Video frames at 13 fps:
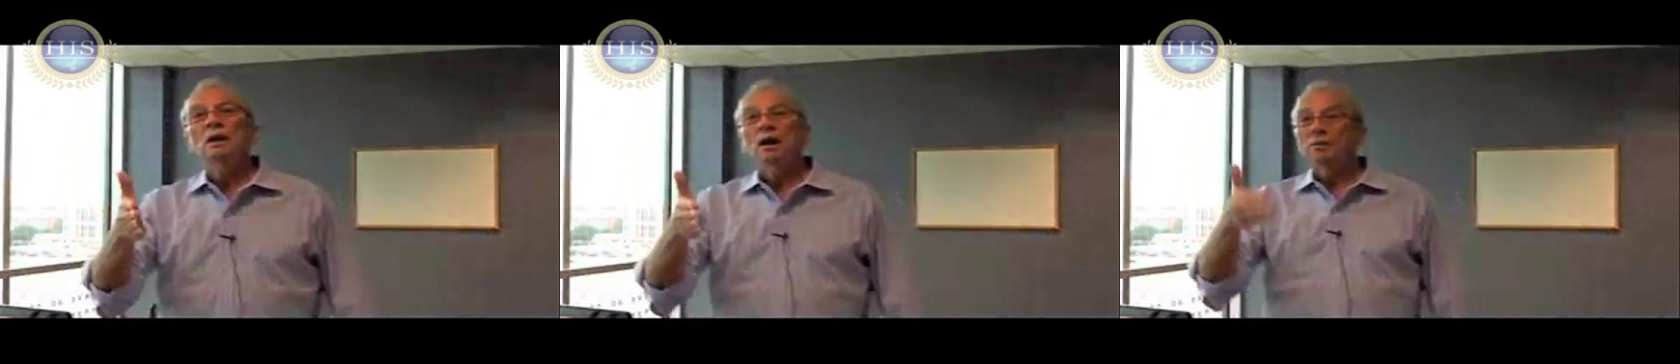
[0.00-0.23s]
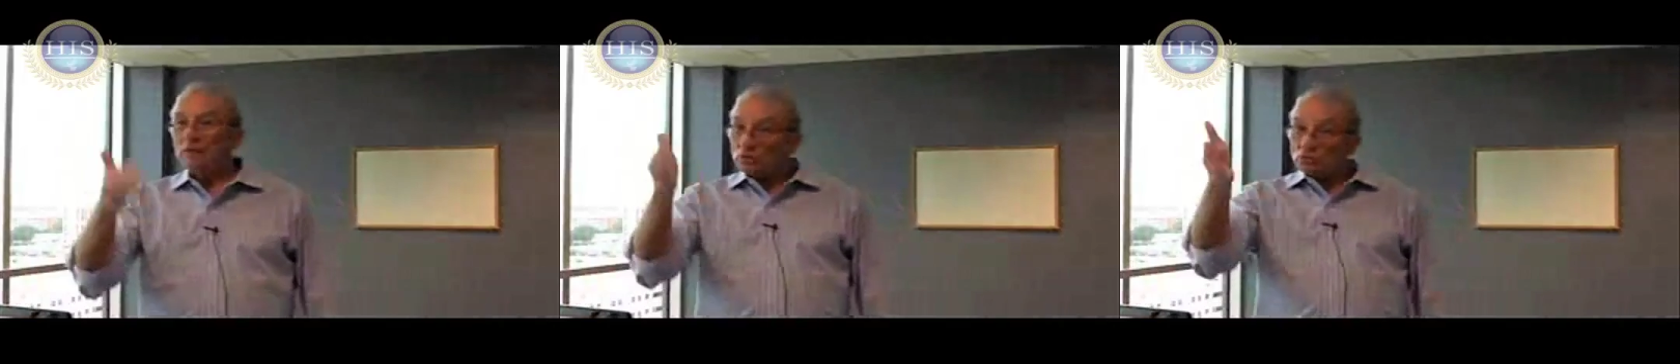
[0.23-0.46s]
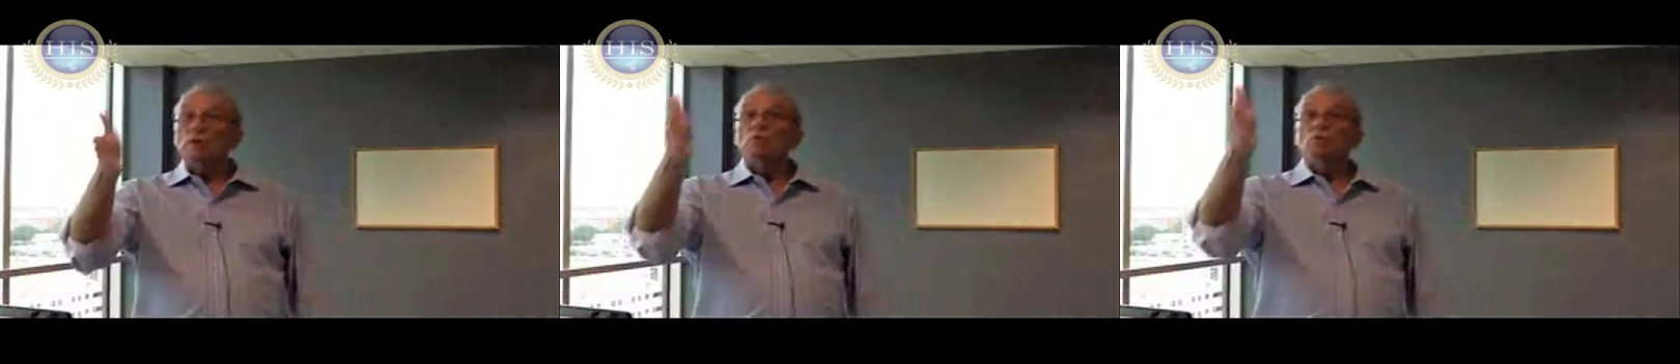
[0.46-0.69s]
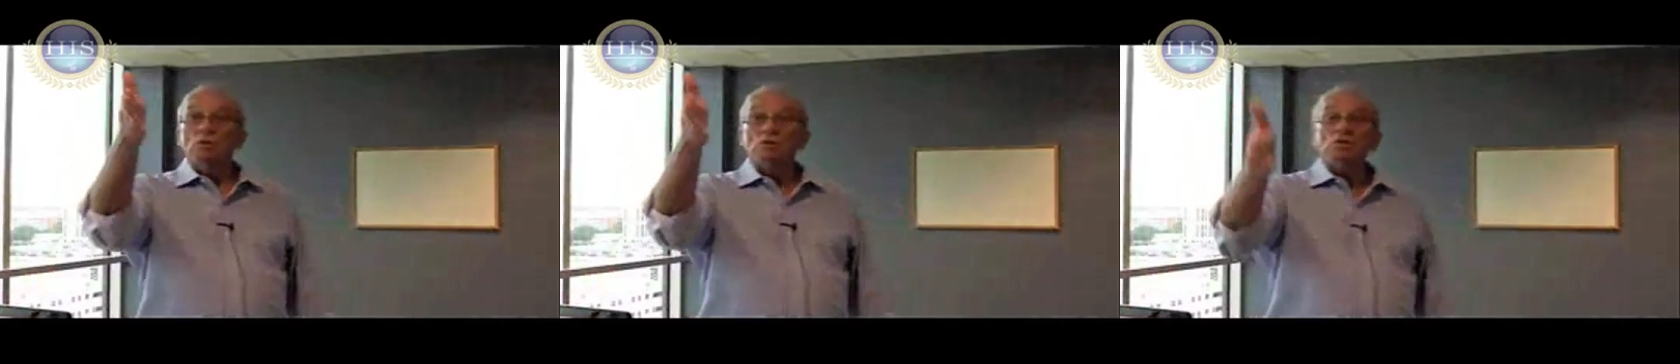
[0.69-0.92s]
and that's
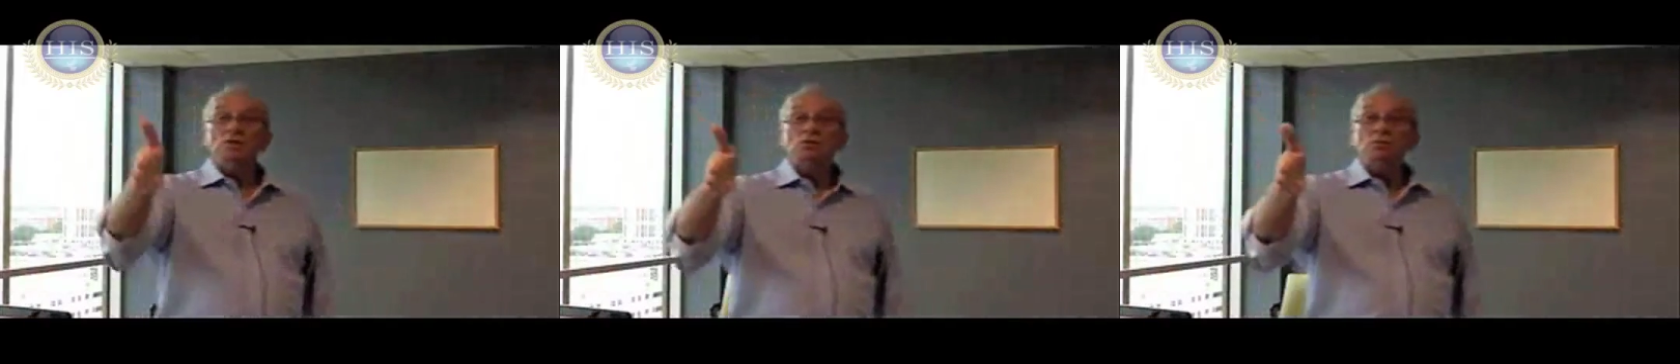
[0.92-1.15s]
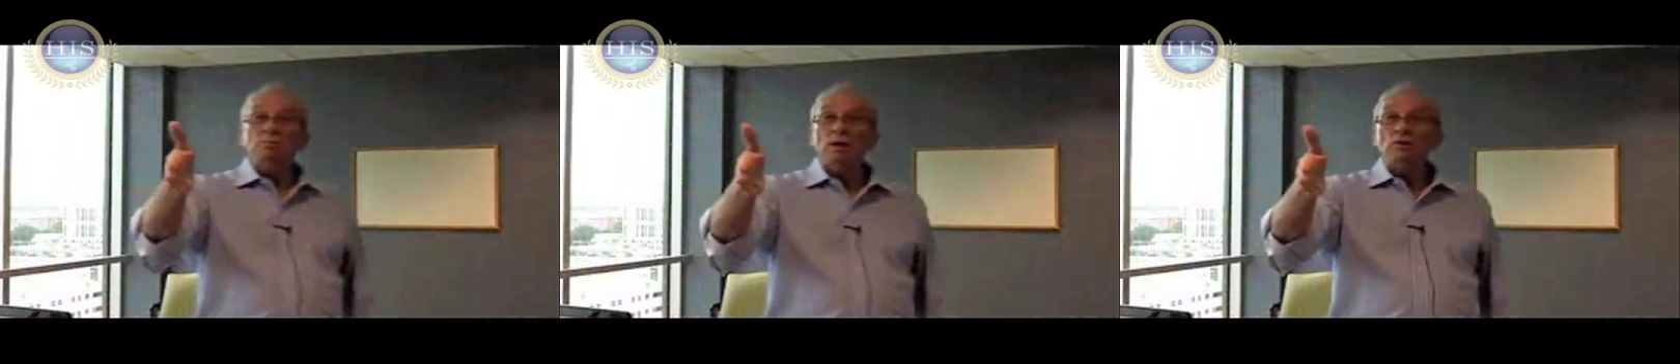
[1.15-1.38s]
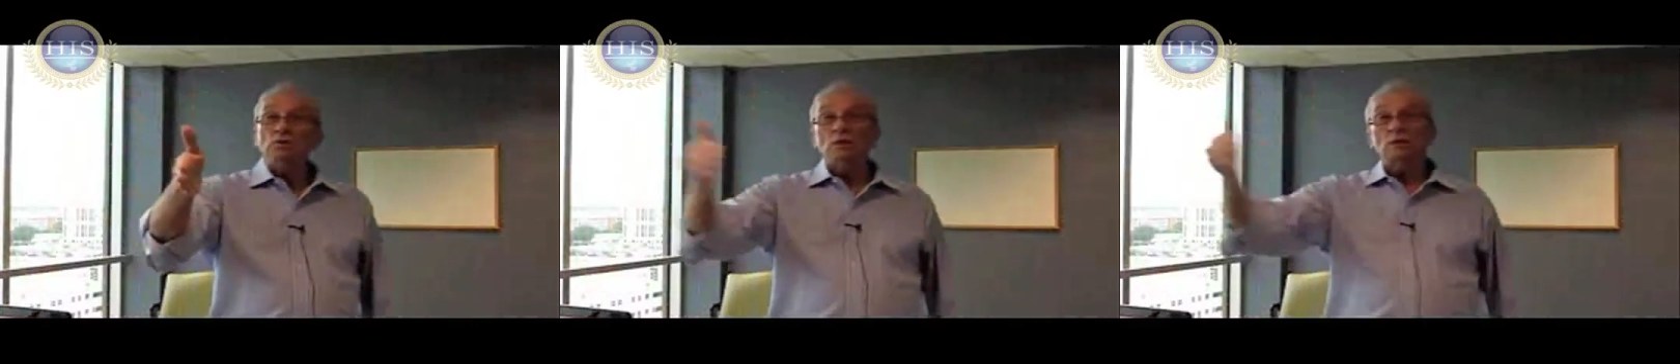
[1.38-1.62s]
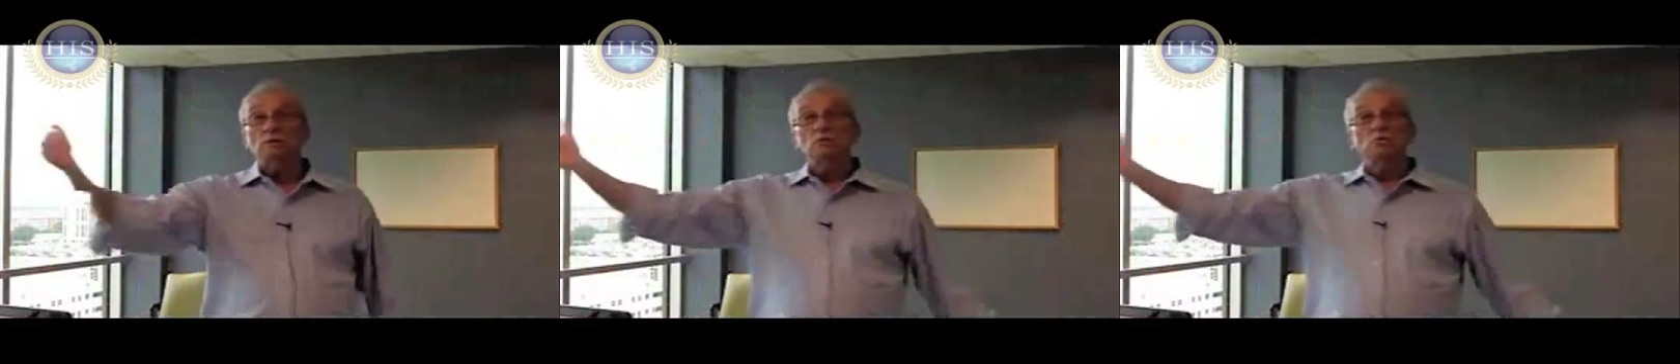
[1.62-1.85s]
right. Once you get your
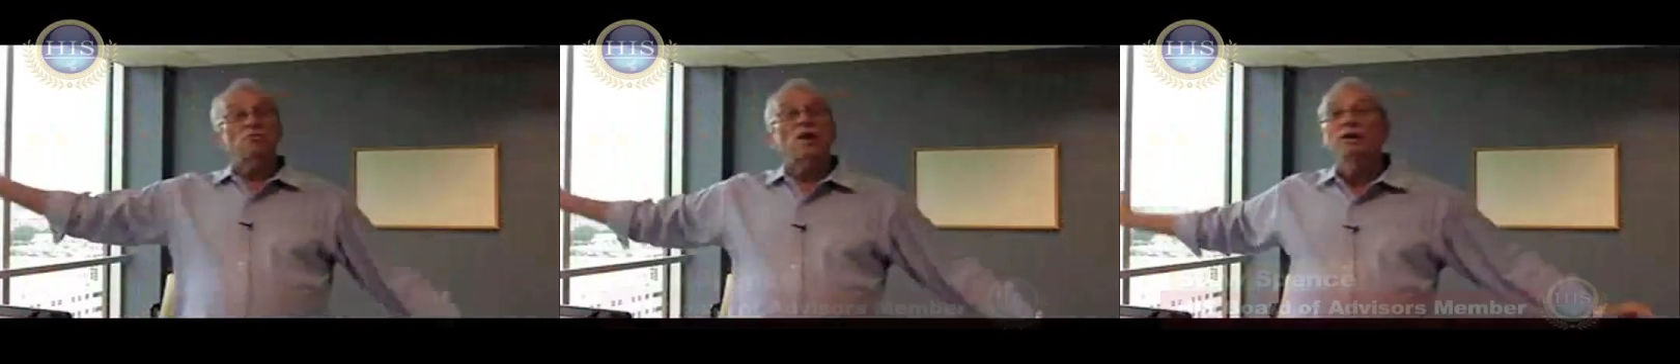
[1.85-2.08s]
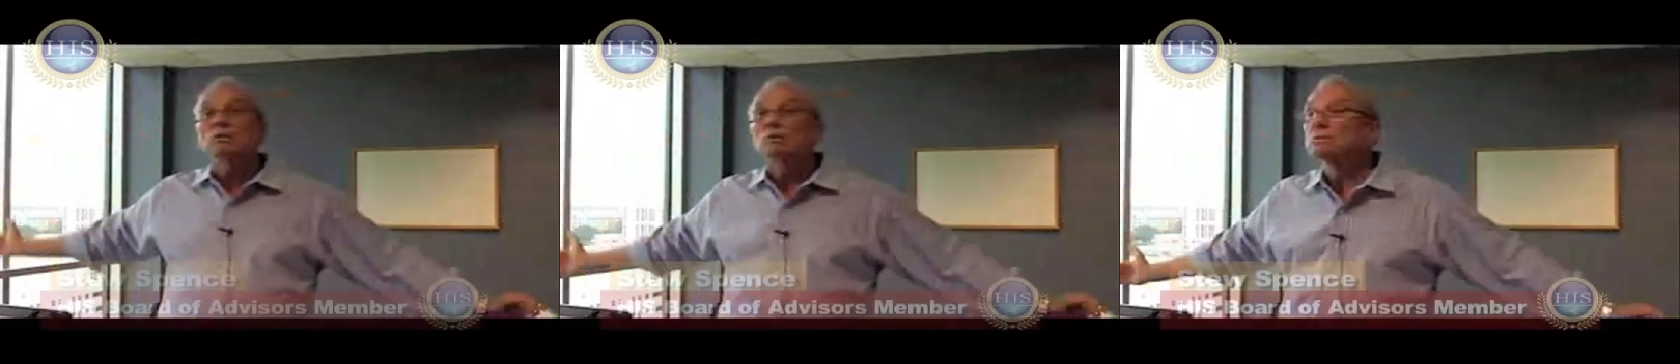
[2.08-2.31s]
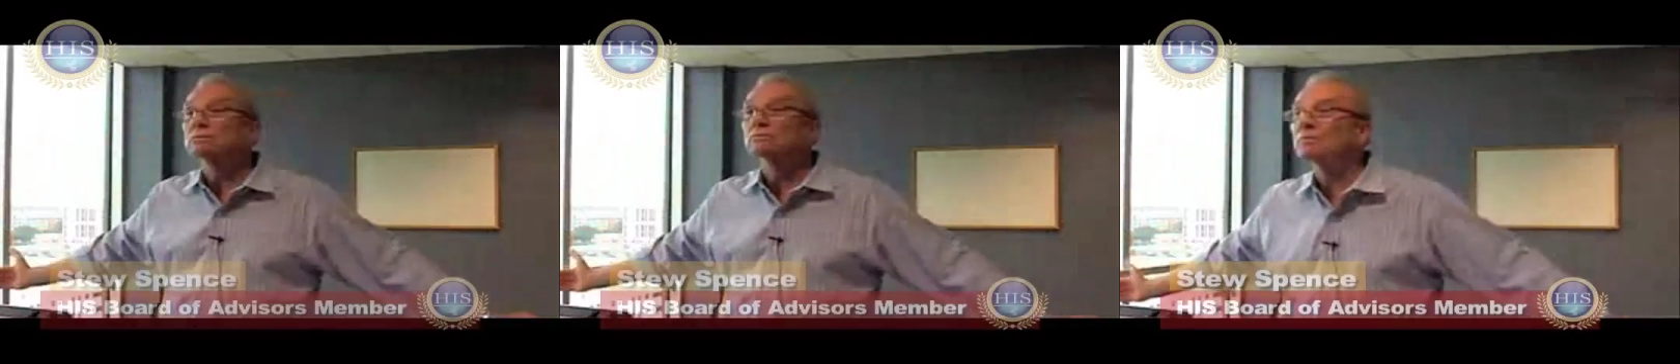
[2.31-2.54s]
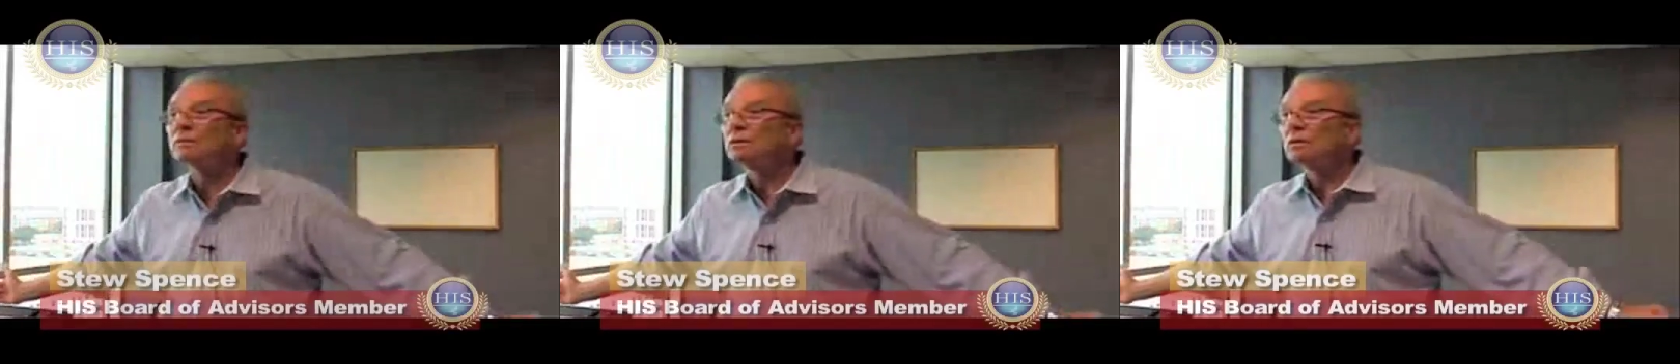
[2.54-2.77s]
paycheck, you're fired.
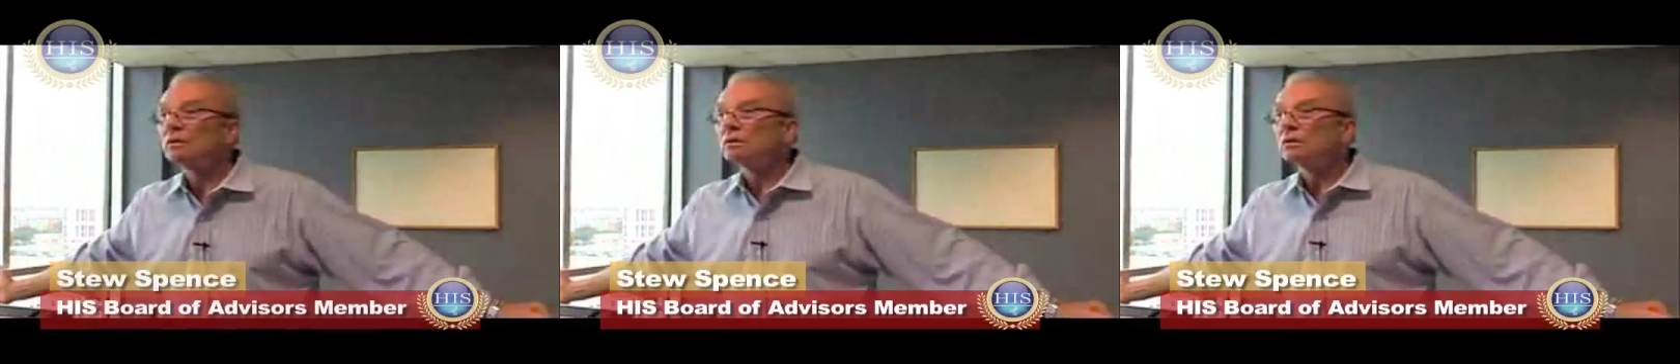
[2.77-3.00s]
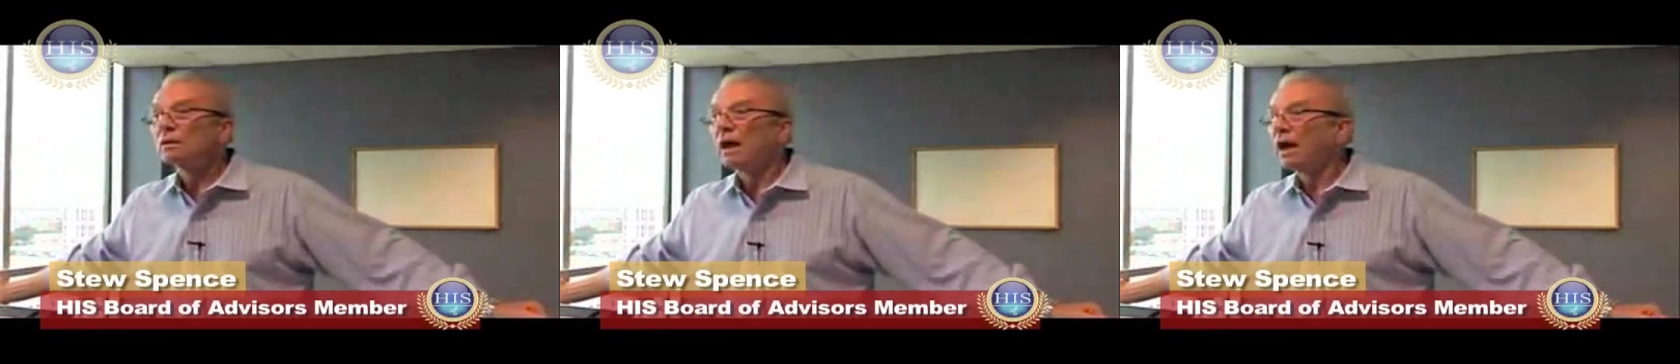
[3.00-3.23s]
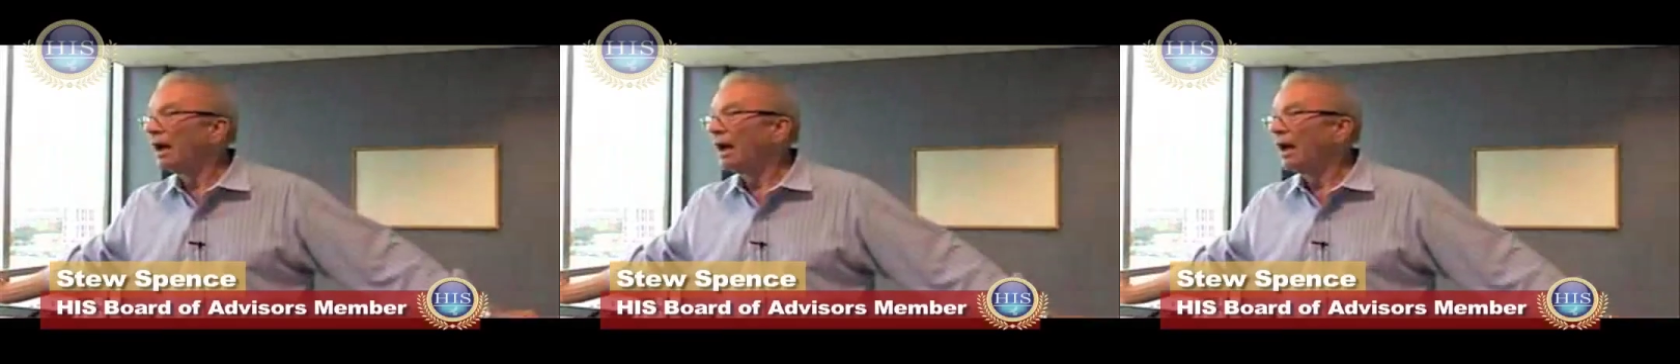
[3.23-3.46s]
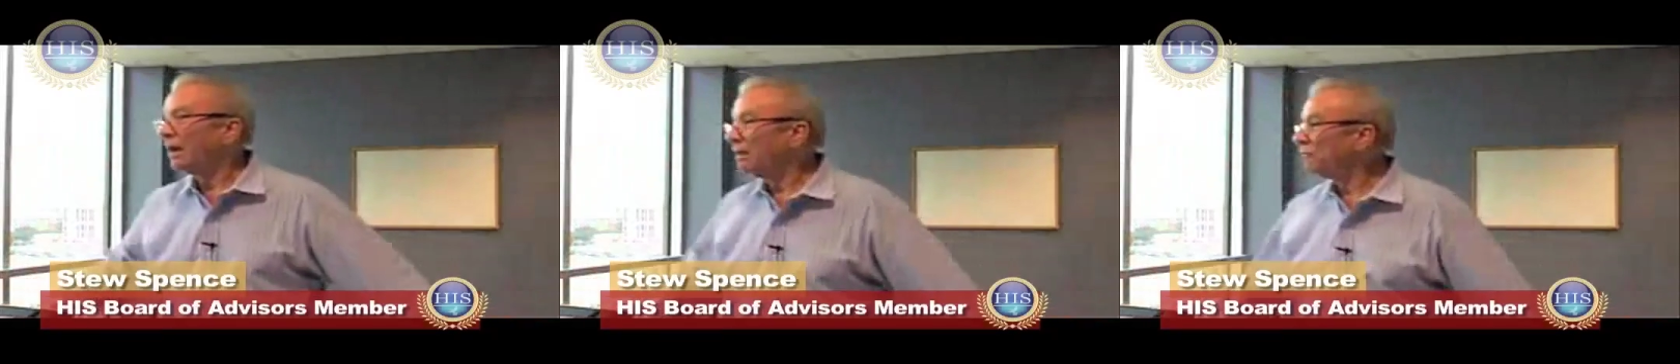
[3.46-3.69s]
Yeah.
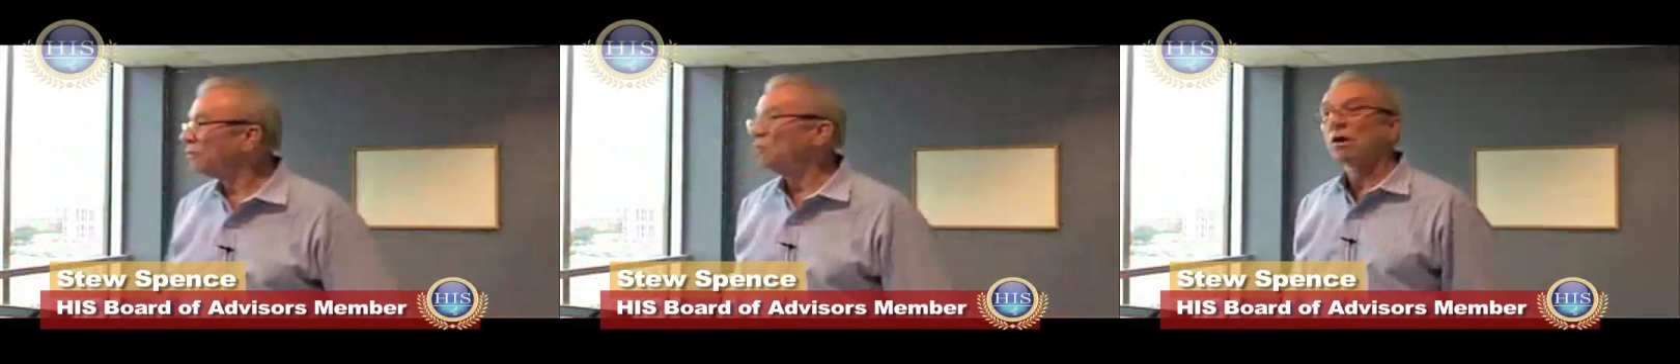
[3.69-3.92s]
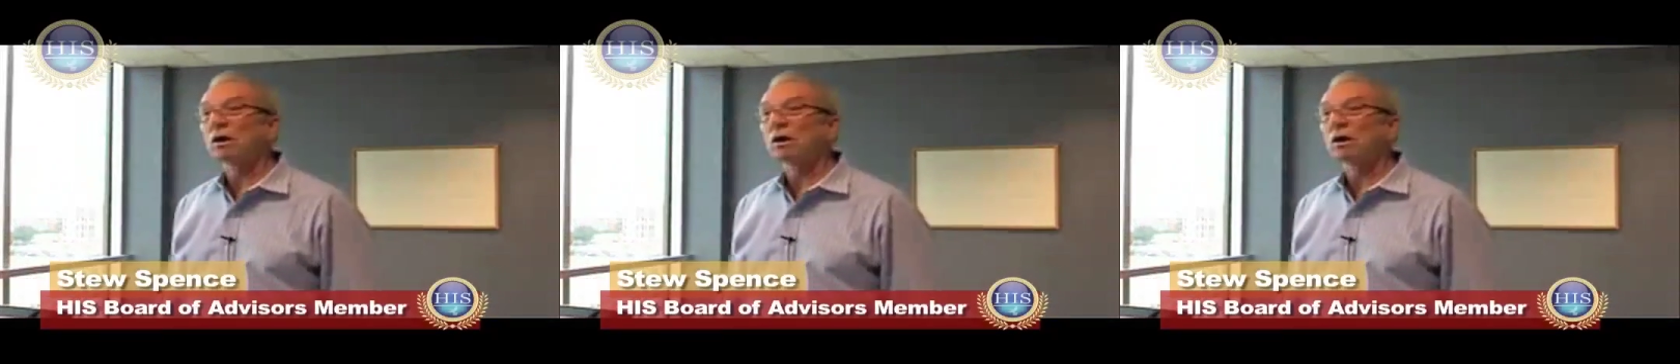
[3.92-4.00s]
and if you